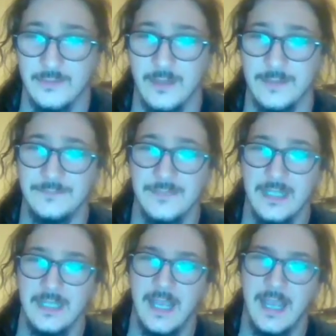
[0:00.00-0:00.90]
fight,
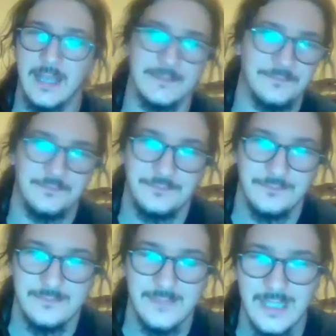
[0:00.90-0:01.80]
and
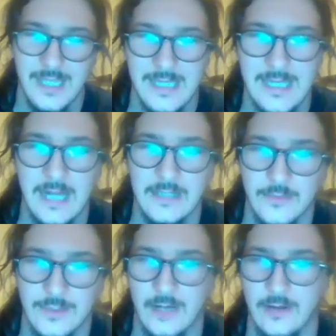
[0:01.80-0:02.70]
he kind of
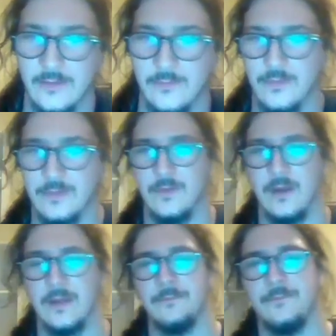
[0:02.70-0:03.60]
slows down after the first
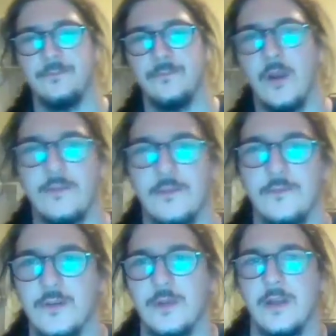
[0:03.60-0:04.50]
fight, or after
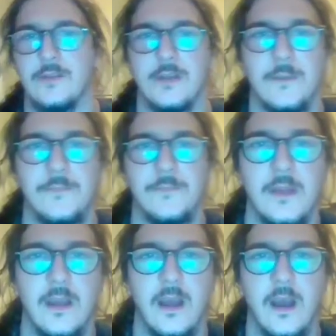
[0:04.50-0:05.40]
the first round. Sorry.
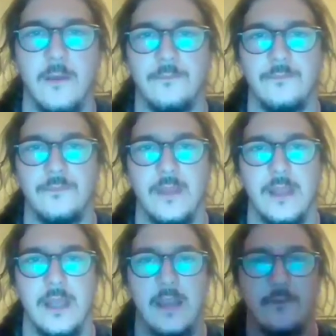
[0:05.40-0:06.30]

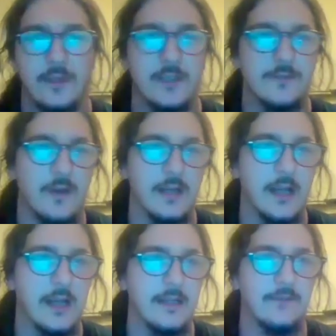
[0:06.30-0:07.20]
For this fight,
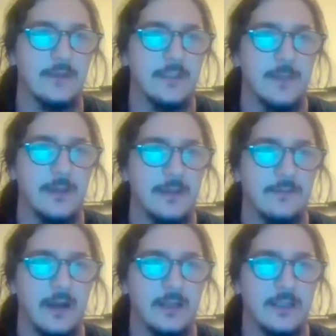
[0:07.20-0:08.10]
I definitely say bet
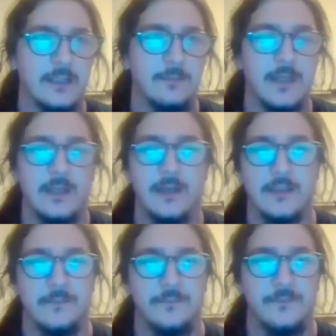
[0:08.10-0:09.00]
the violence
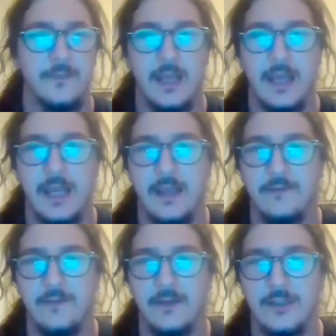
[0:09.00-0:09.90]
because
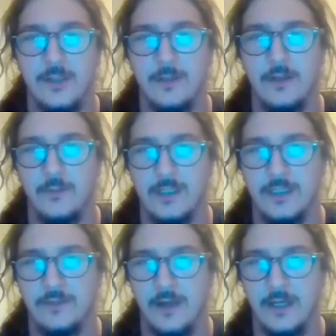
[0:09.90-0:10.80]
if Jim Miller
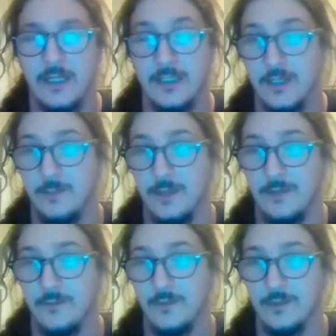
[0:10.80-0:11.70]
wins this fight, it's going to be
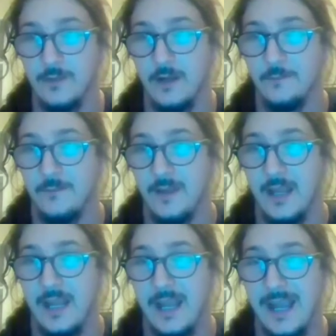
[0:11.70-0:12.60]
in the first round,
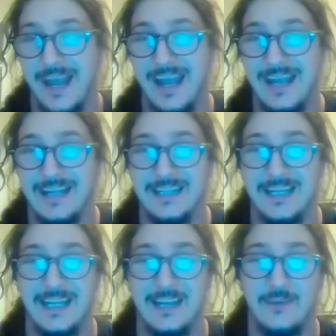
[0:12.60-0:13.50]
and
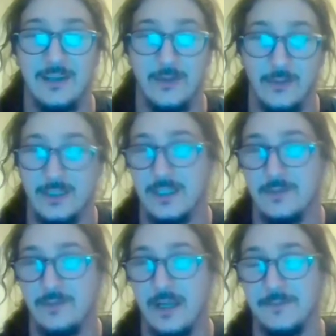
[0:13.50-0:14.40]
if he loses
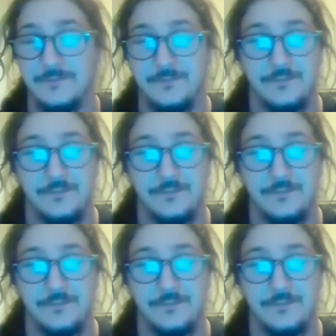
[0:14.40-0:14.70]
this fight,